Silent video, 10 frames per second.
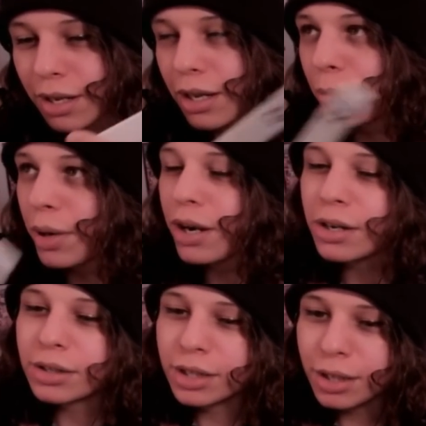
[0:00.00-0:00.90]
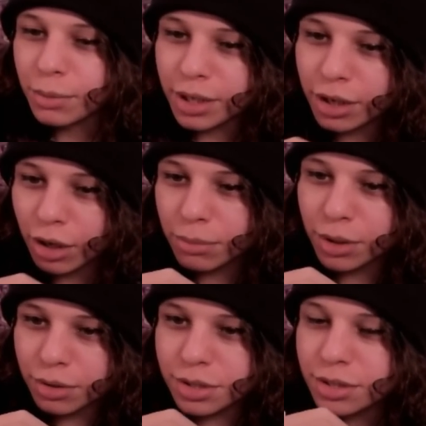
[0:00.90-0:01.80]
Apparently, we had
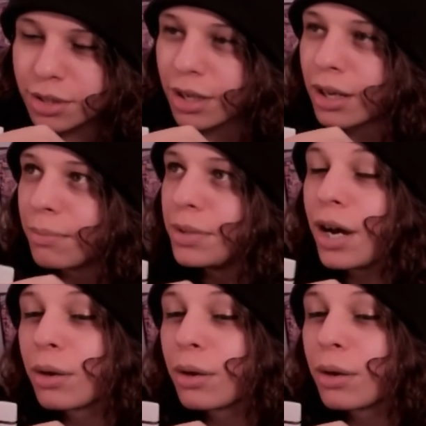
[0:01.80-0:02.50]
almost done